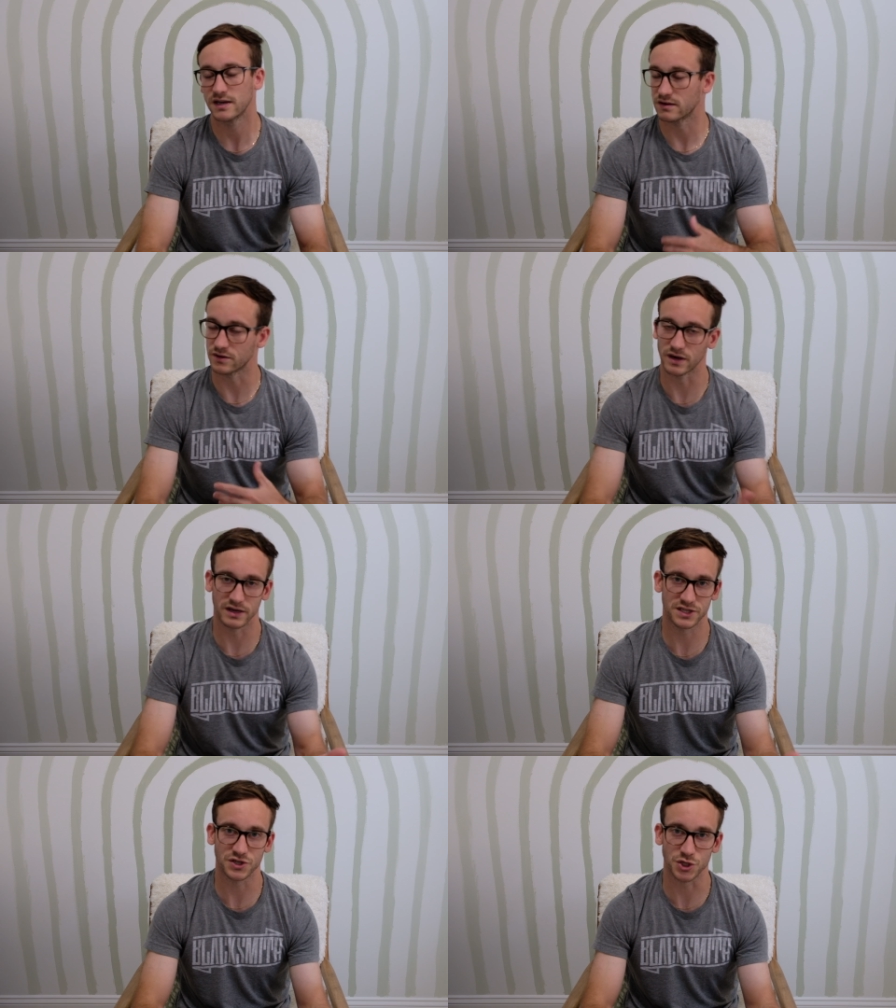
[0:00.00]
well,
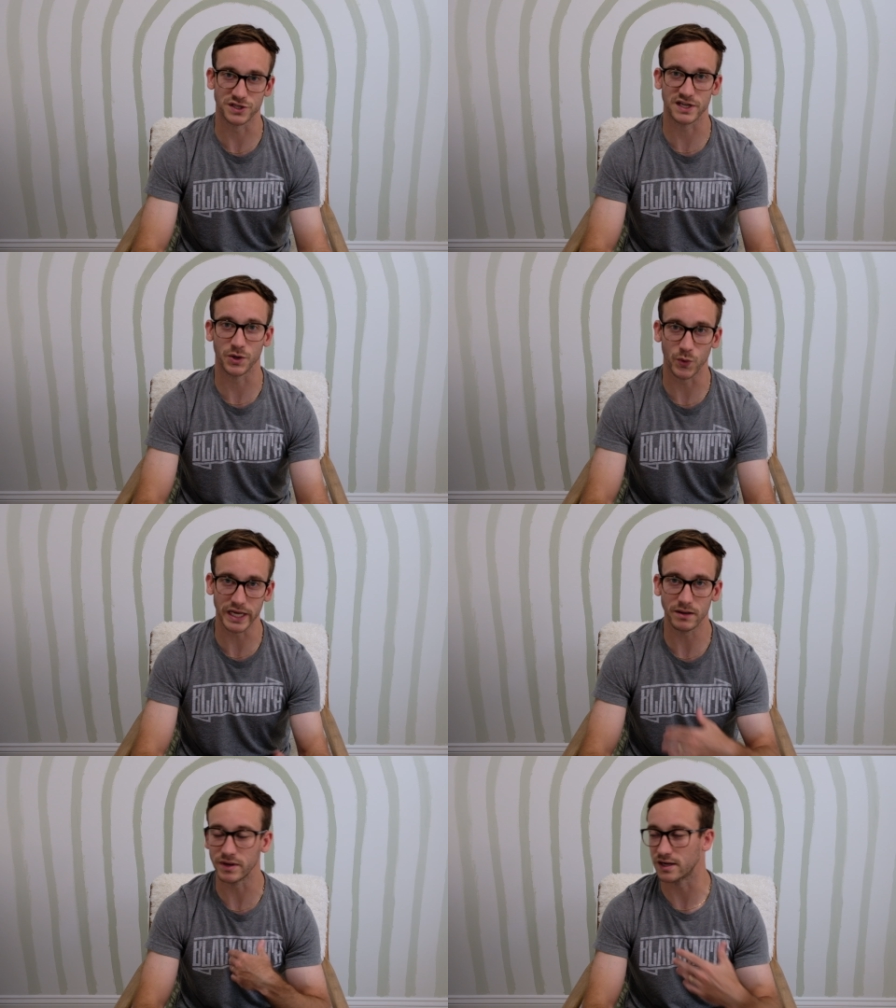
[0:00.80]
I shouldn't say
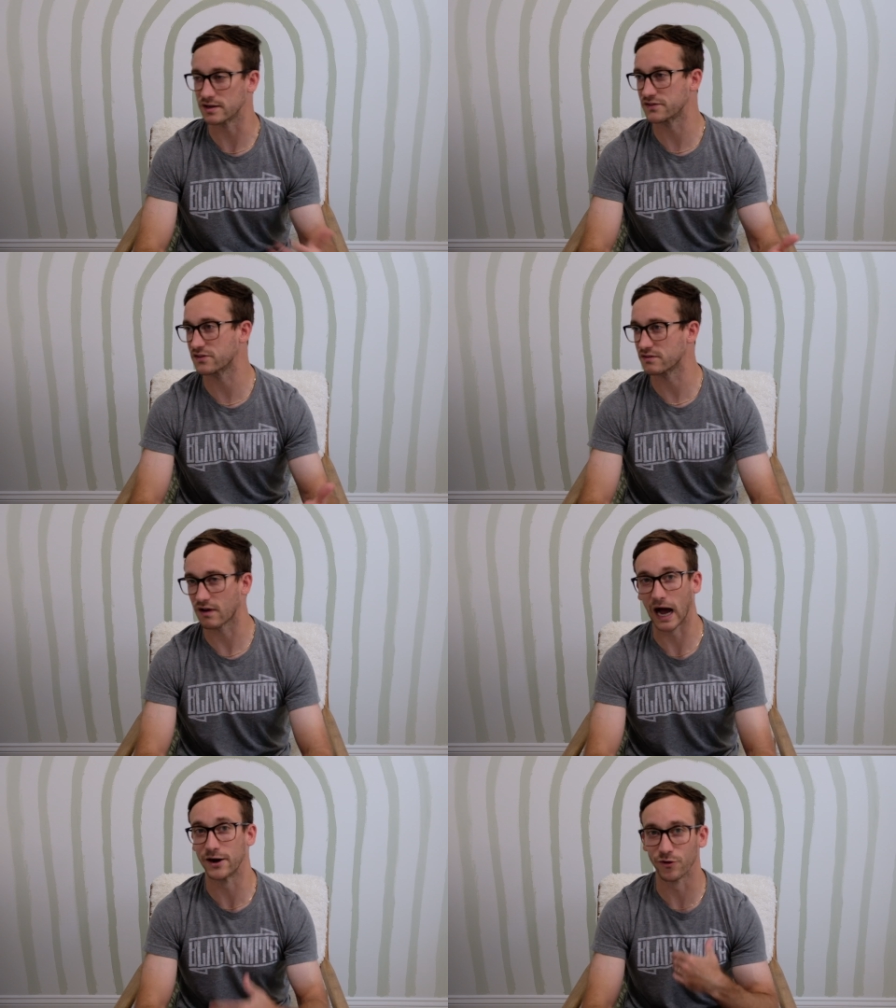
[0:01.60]
we because
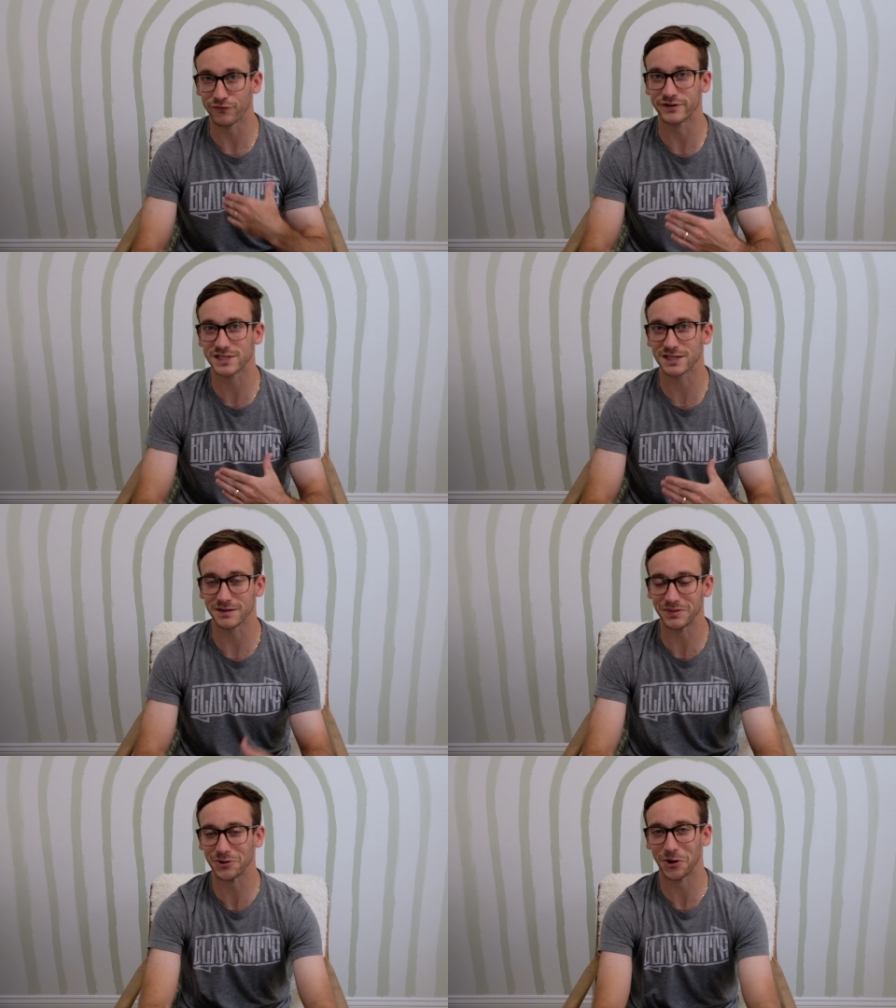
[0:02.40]
I don't physically
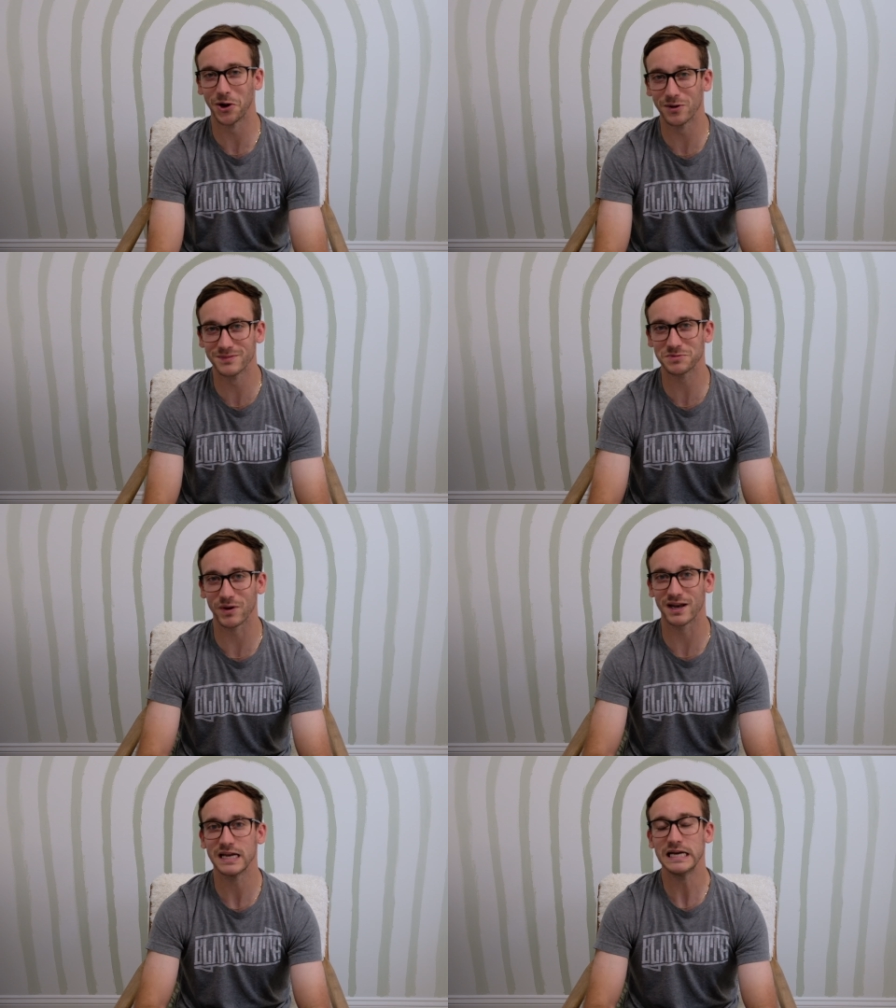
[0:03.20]
build homes,
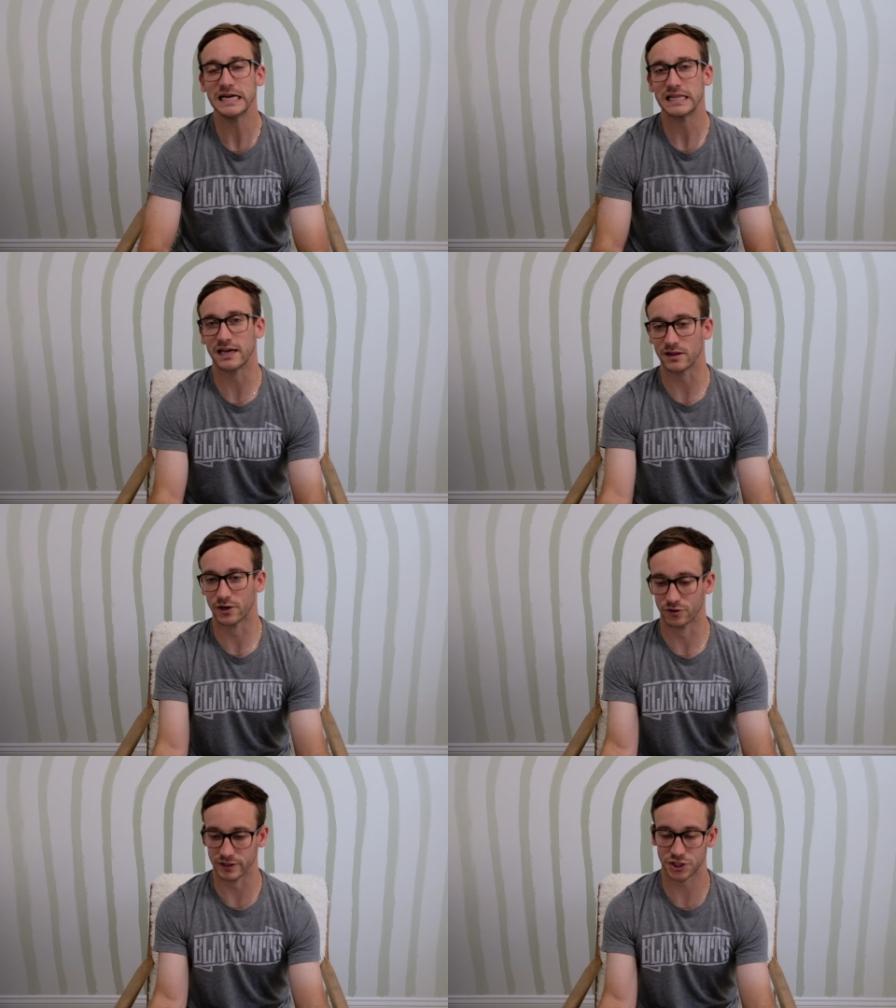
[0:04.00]
but they
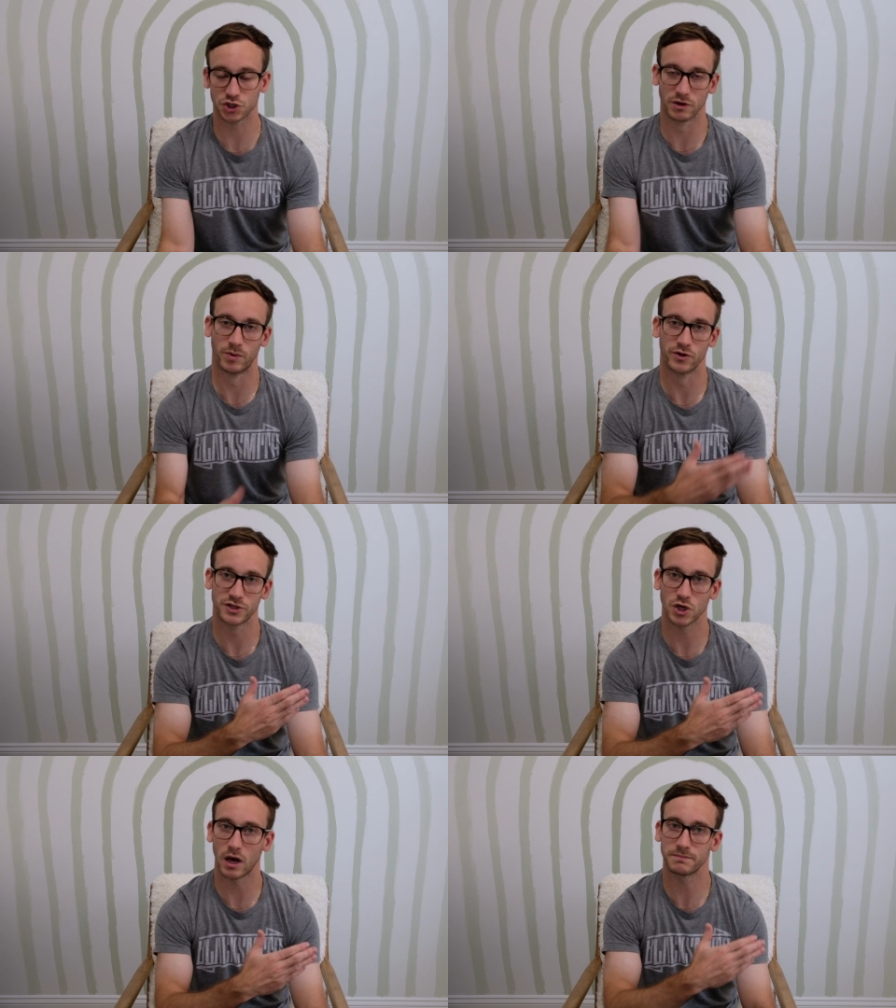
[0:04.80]
literally strip all the
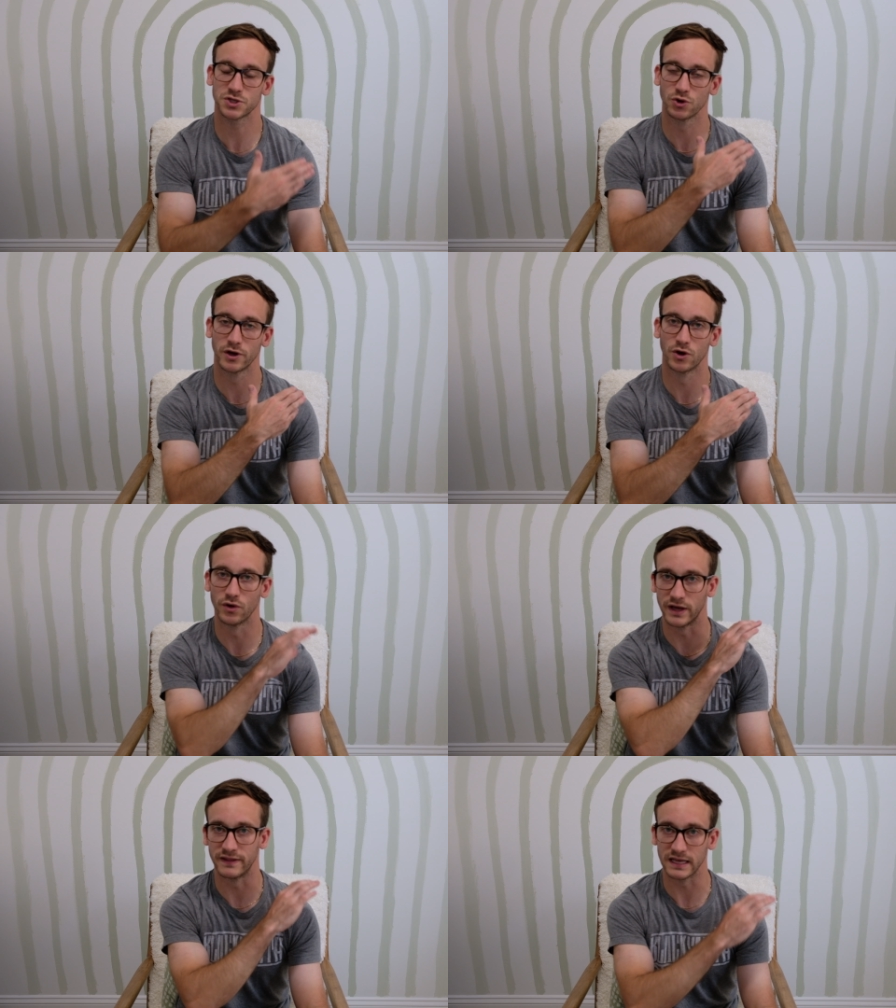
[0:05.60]

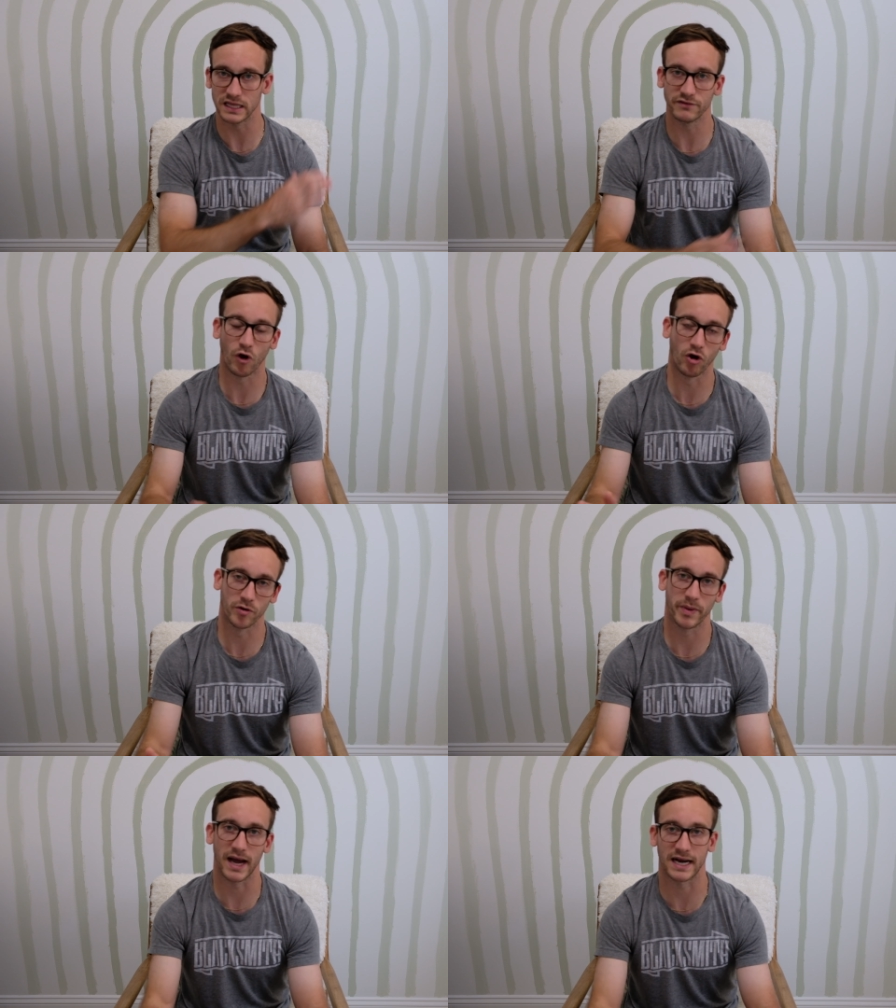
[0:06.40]
topsoil and they leave
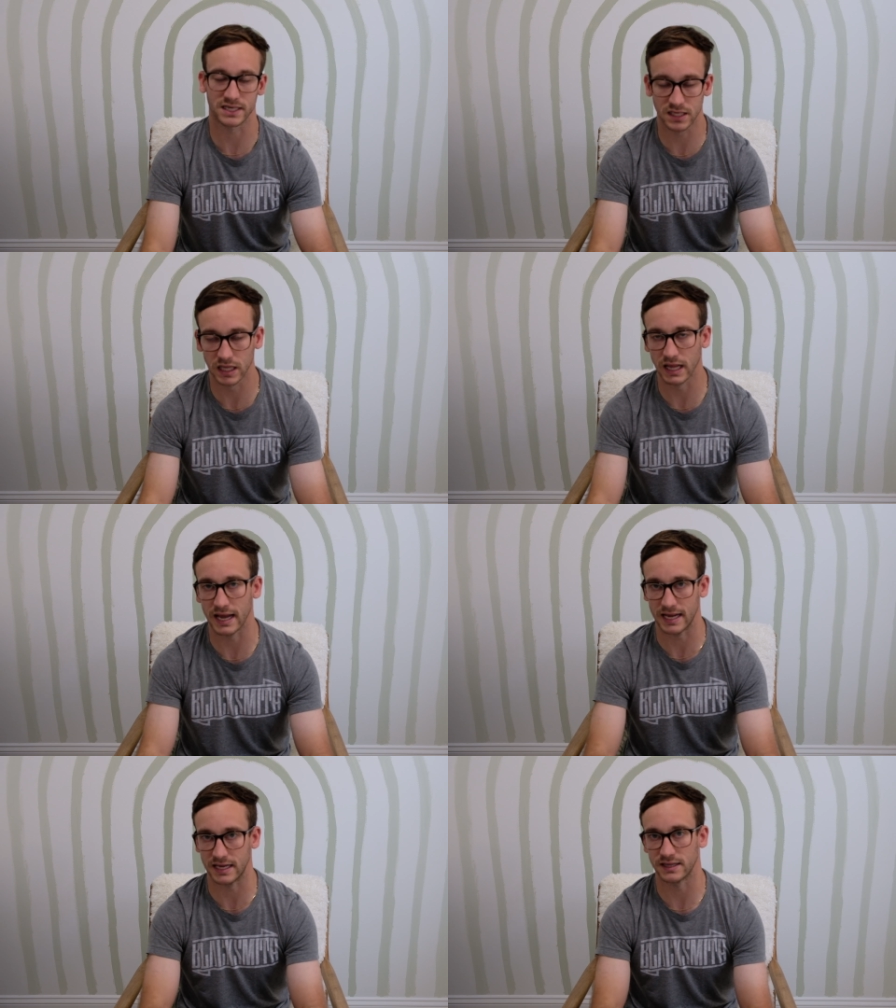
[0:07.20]
hard-packed clay.